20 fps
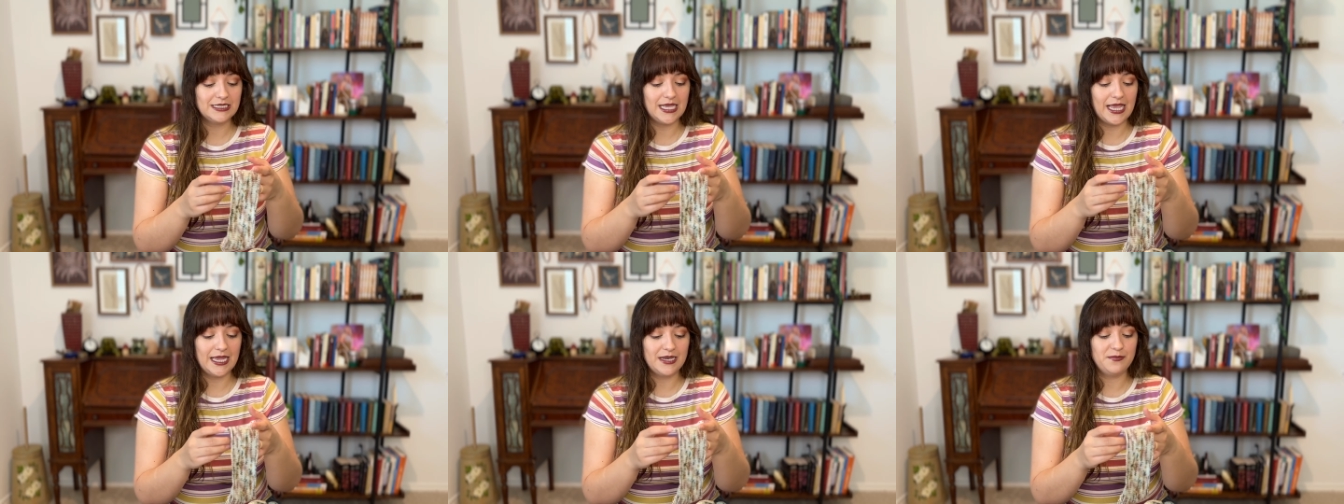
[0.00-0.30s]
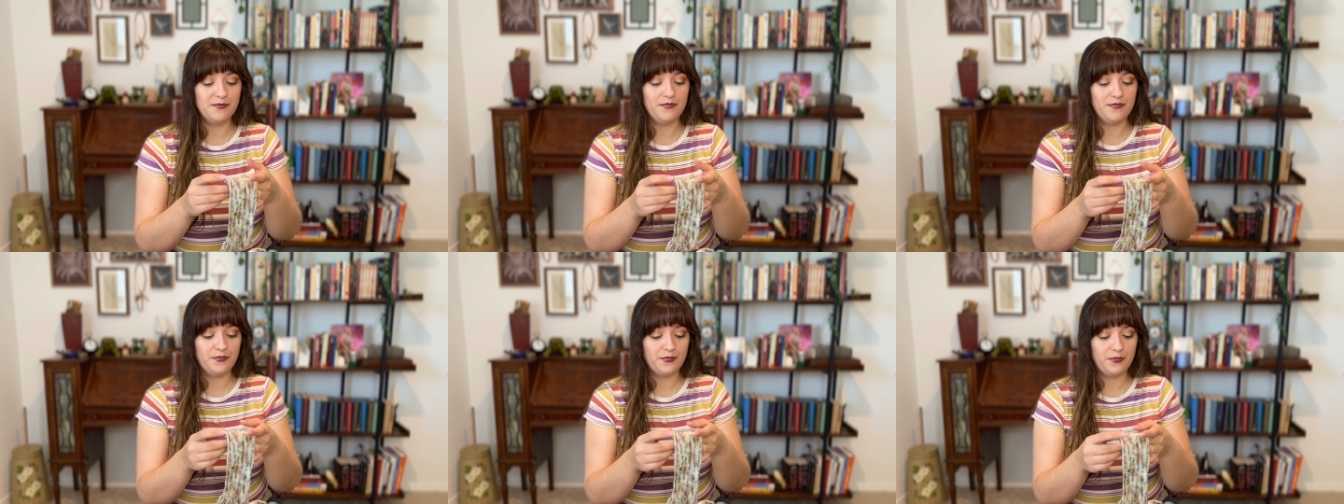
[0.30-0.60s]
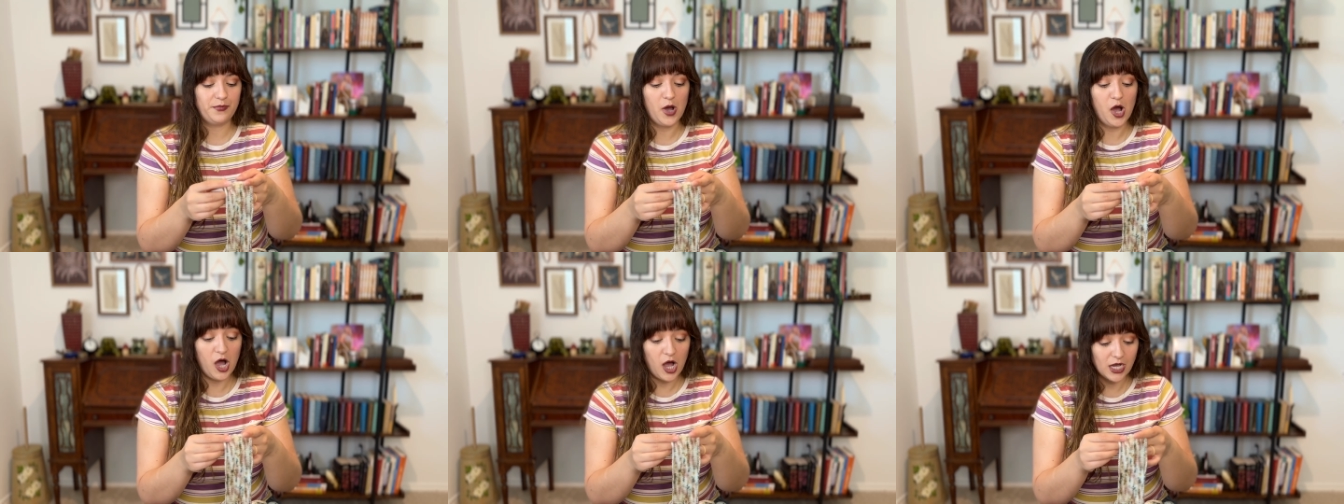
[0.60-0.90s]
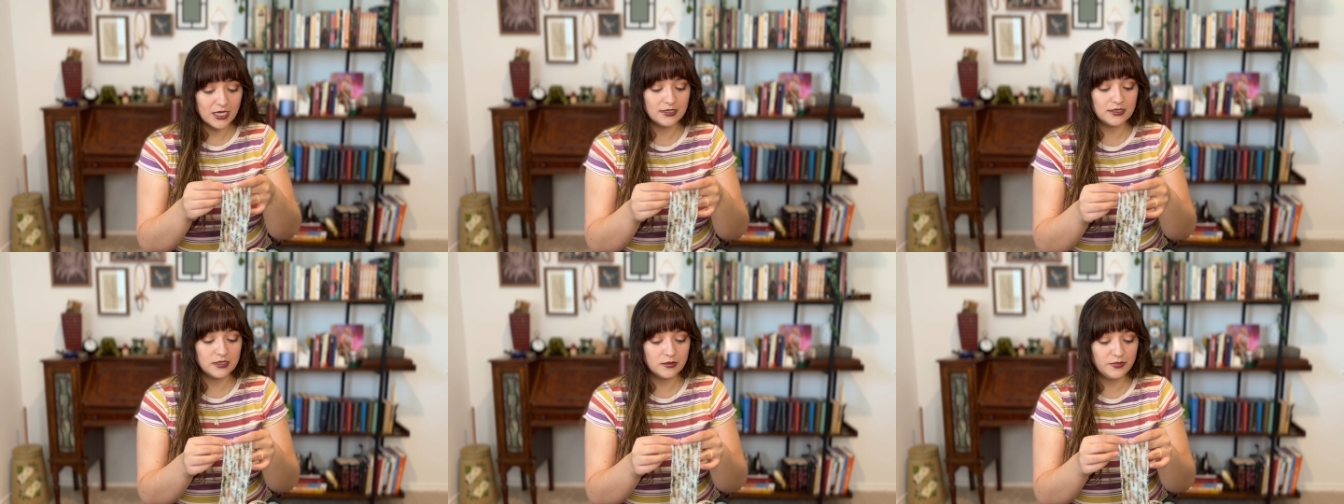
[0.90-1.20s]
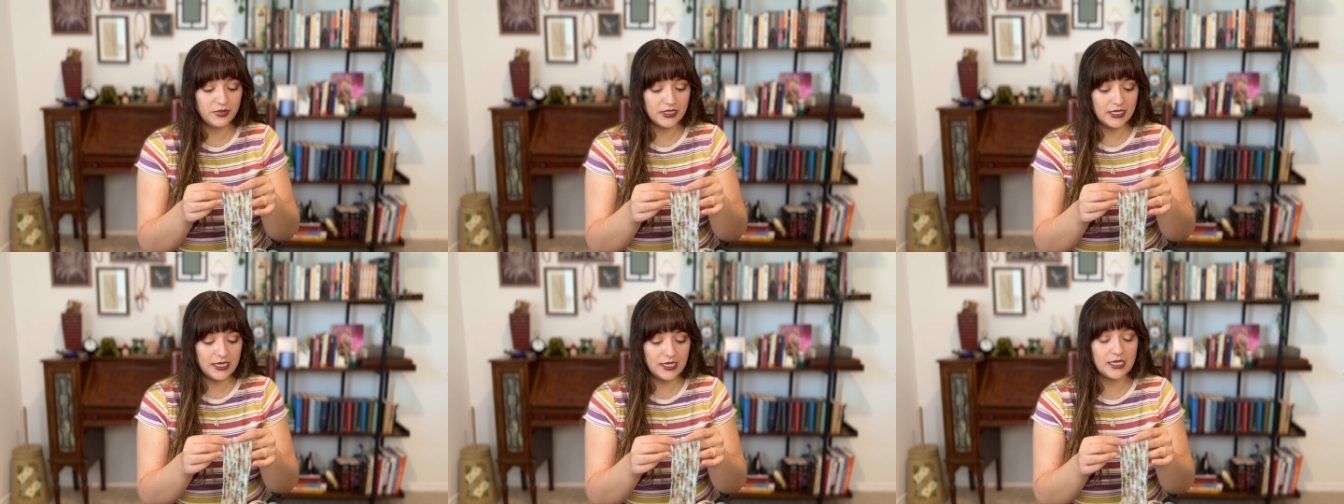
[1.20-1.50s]
and
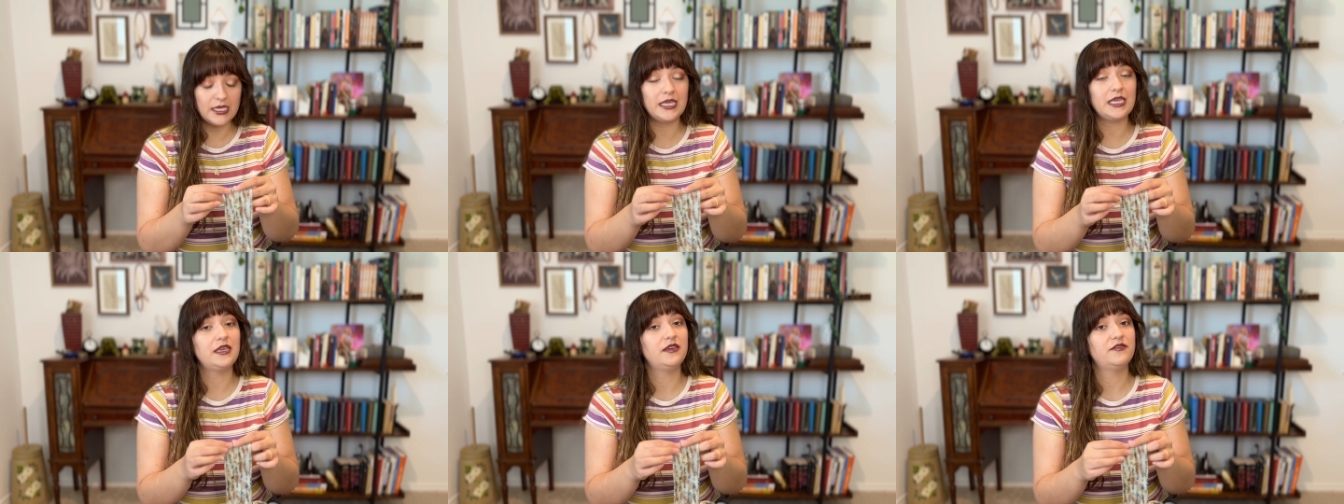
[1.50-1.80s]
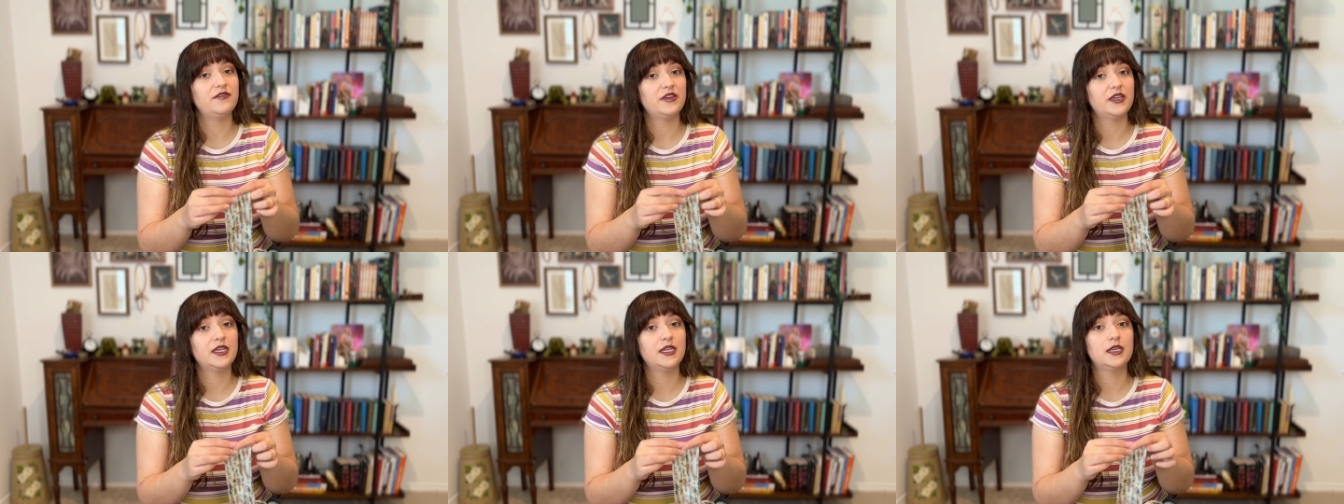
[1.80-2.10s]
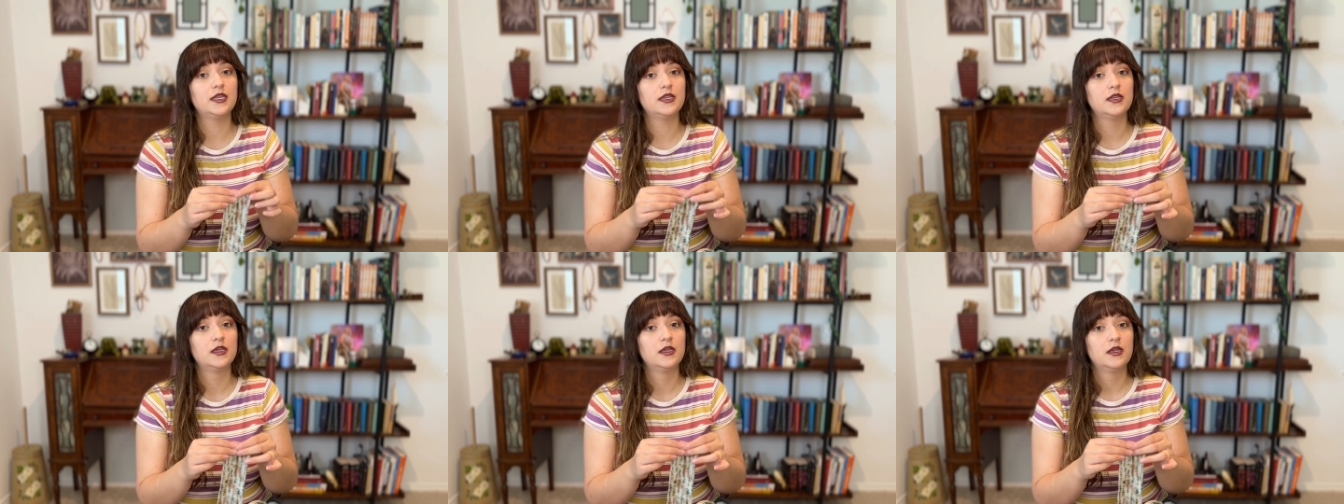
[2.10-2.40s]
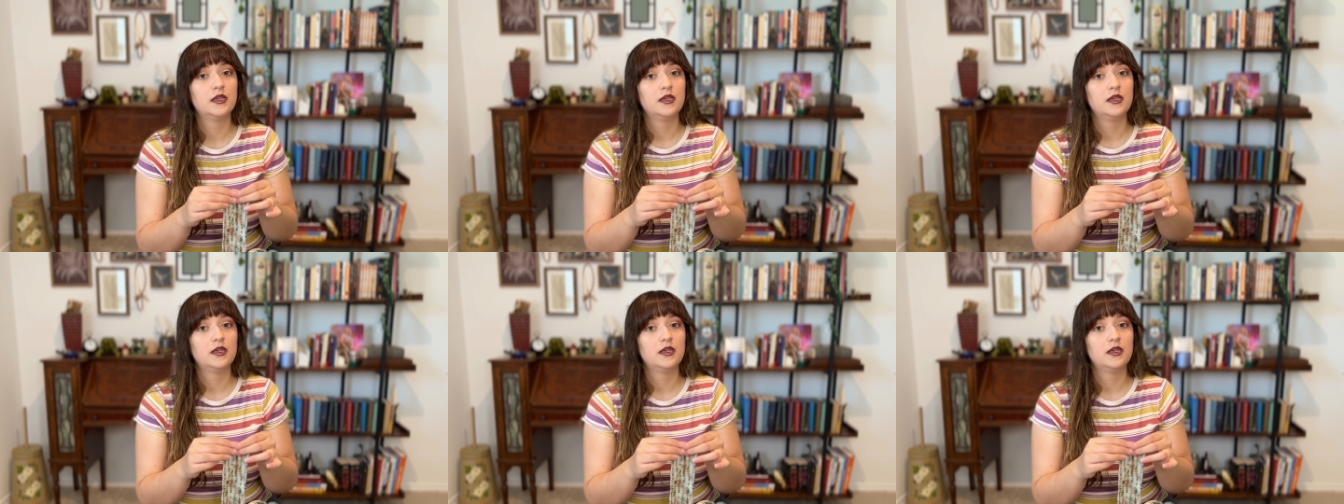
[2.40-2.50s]
possibly even